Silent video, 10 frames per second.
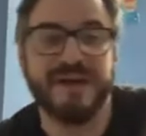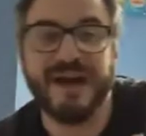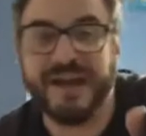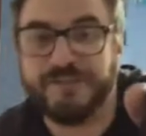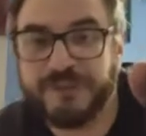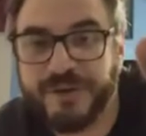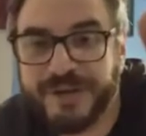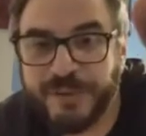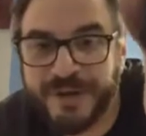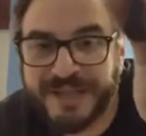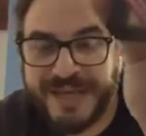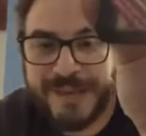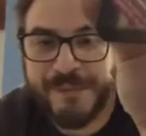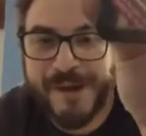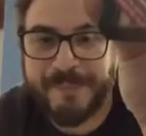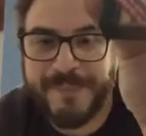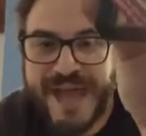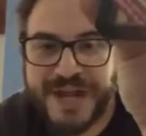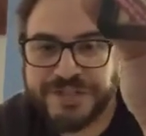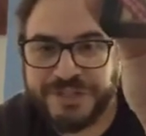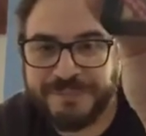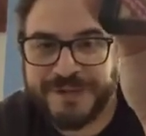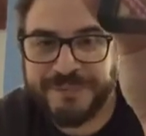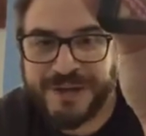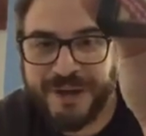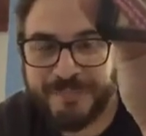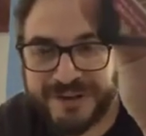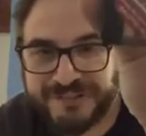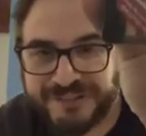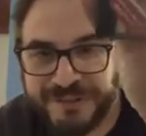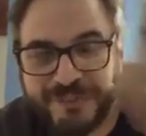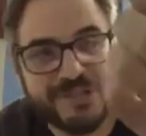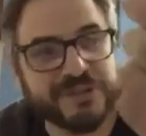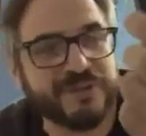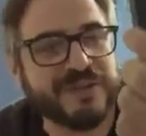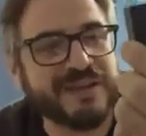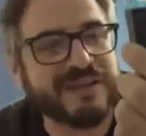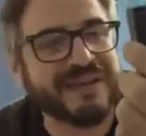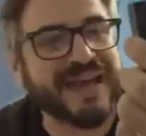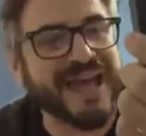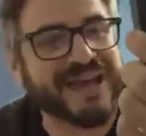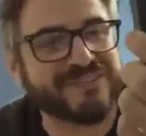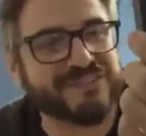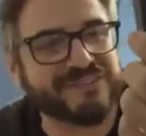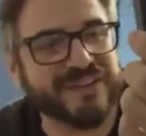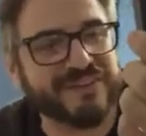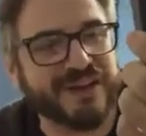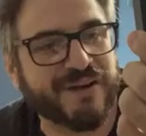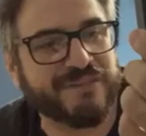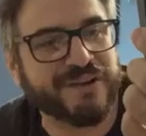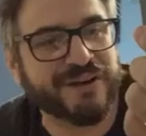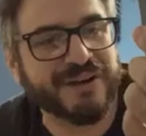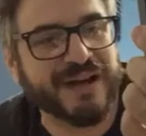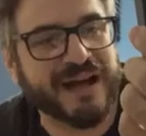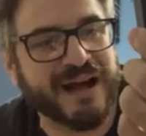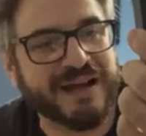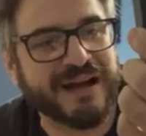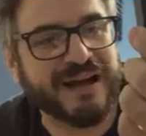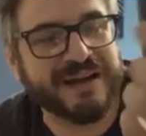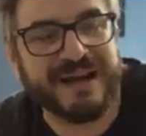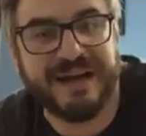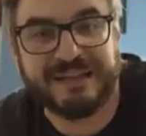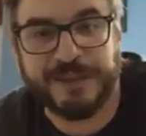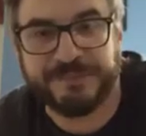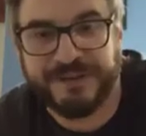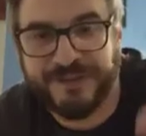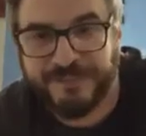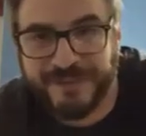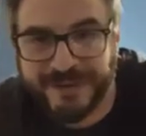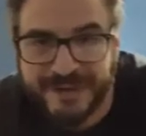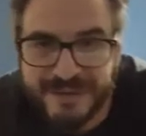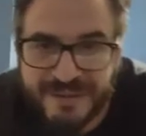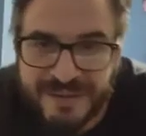I have no idea what a game about MASH could be about, but it's the original cast is on the cover there. You got Hawkeye and Hot Lips and everybody.